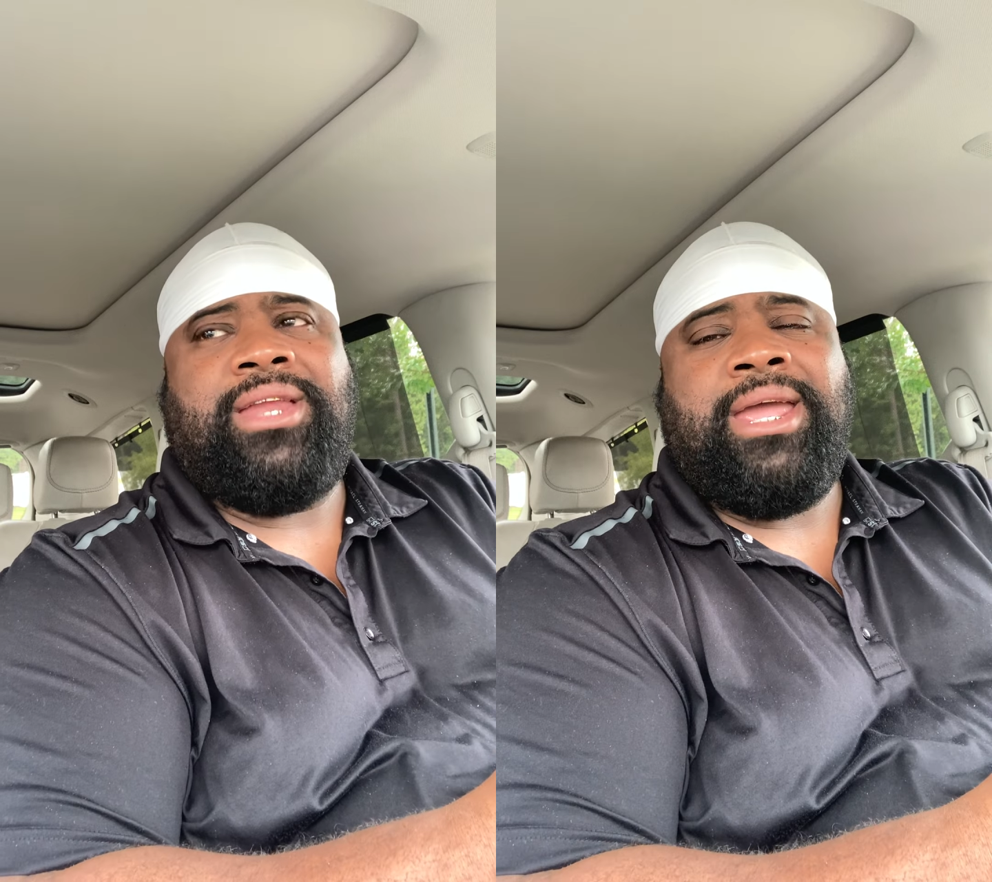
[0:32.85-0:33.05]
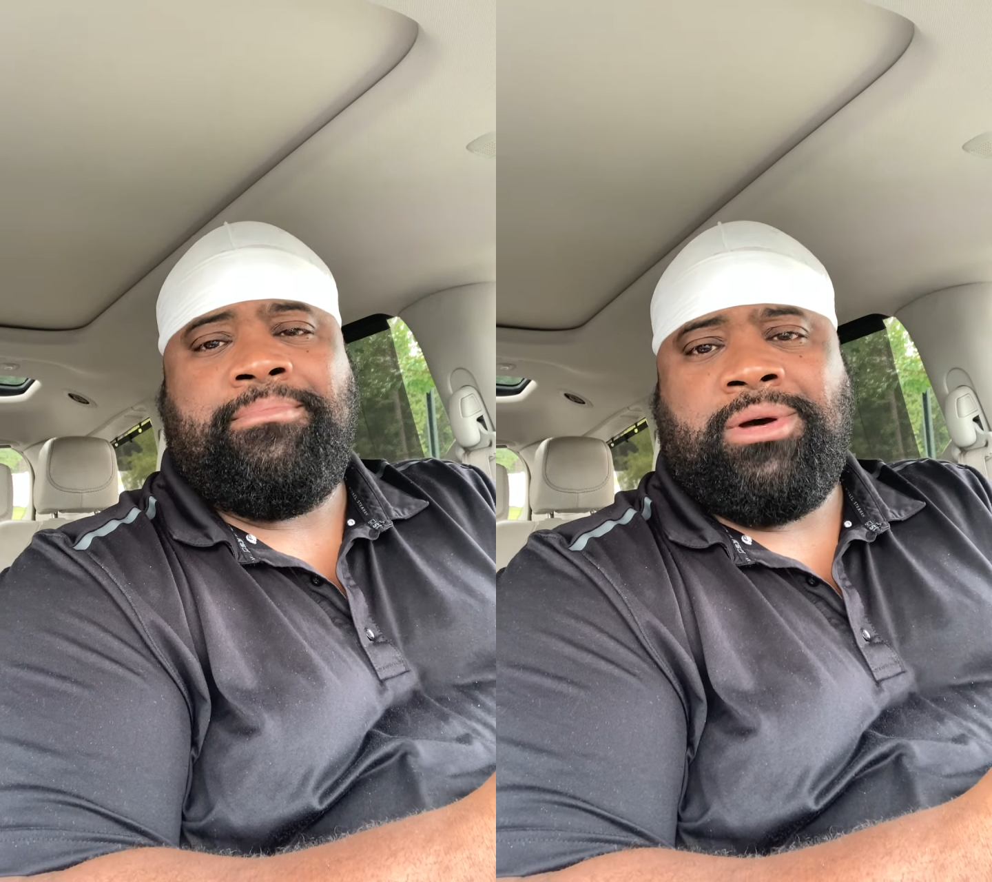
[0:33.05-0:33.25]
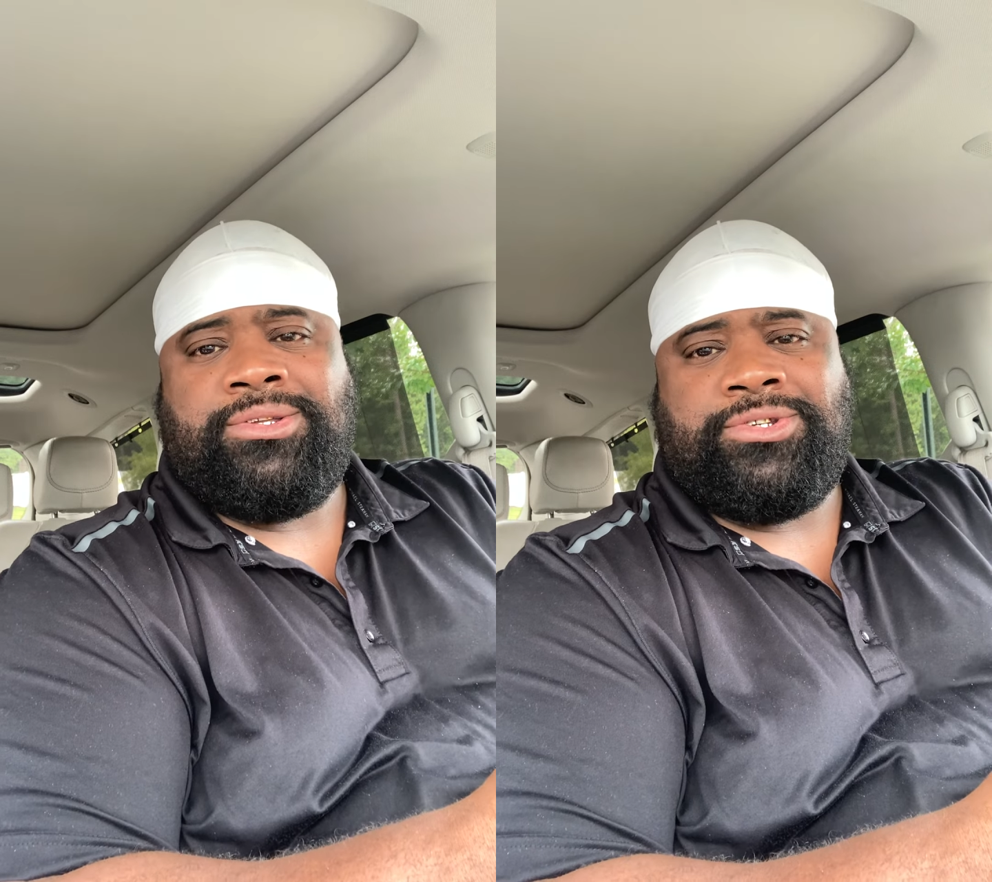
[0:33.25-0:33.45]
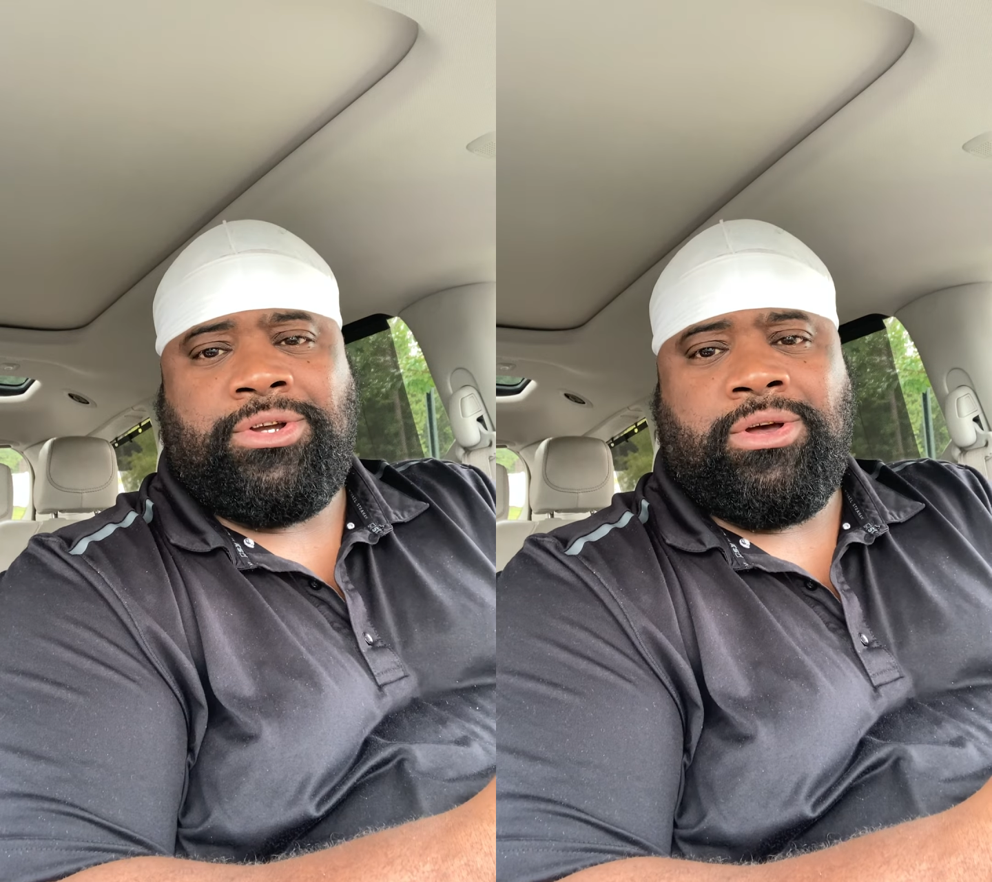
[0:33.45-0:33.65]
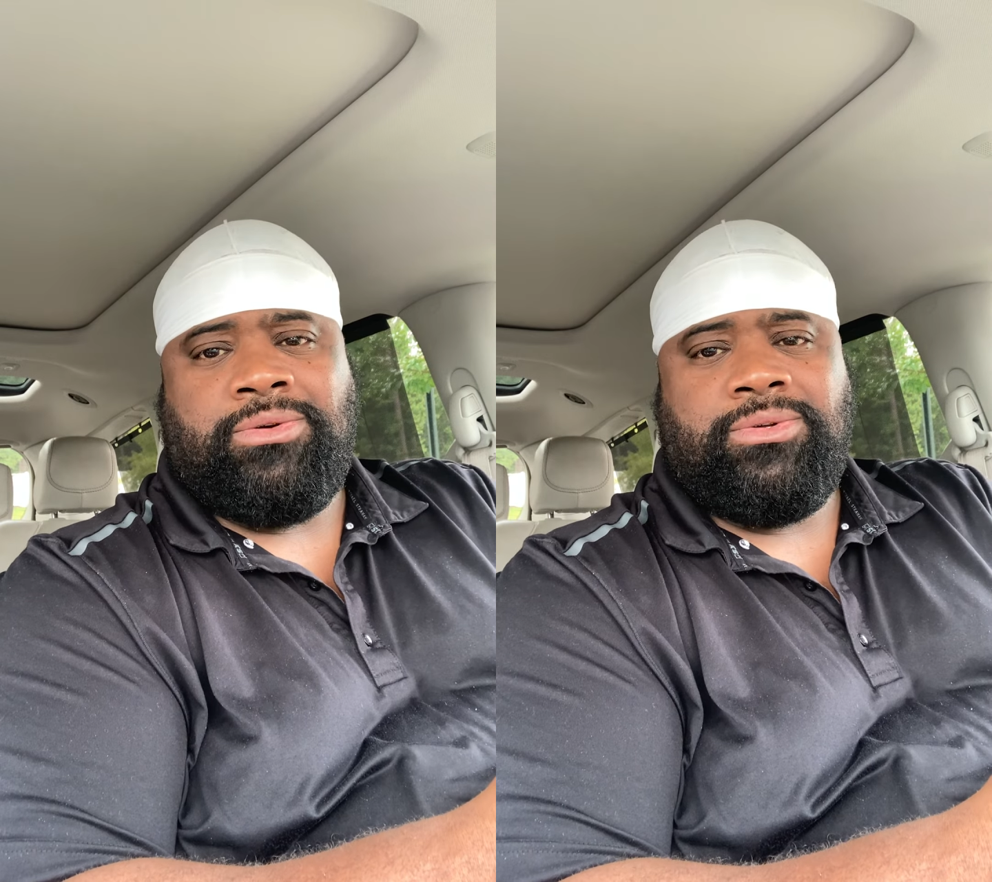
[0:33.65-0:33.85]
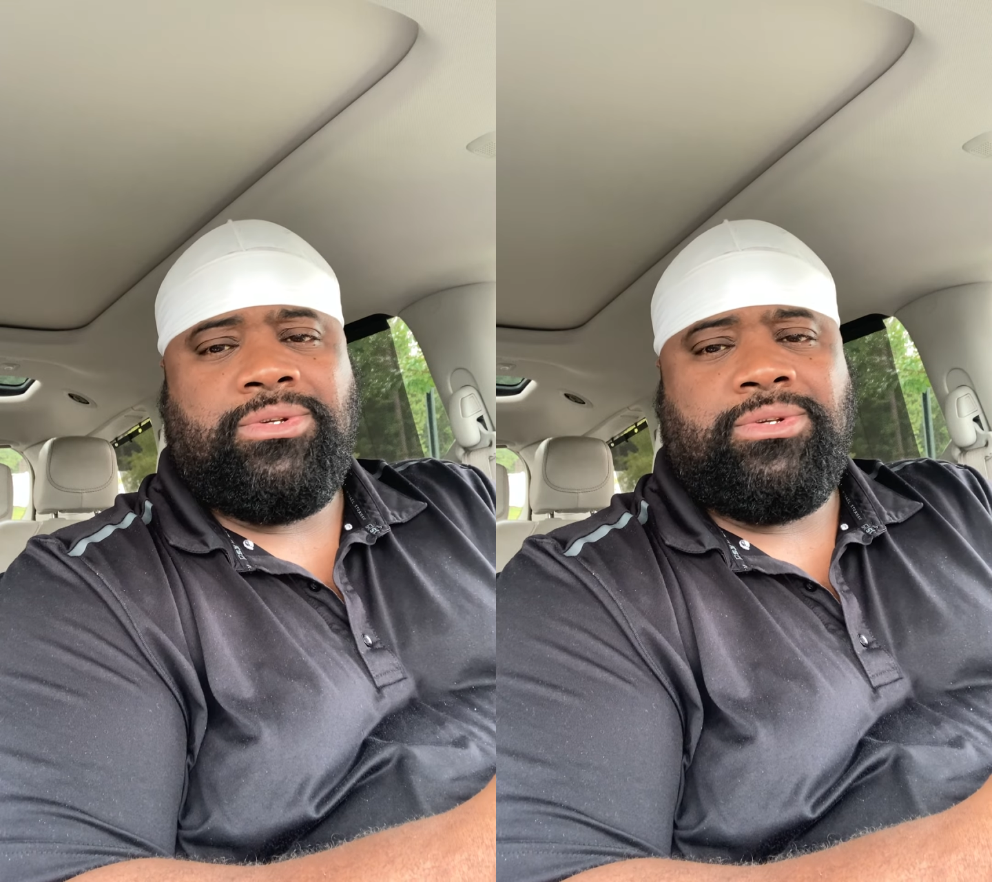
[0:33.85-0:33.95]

8 months ago,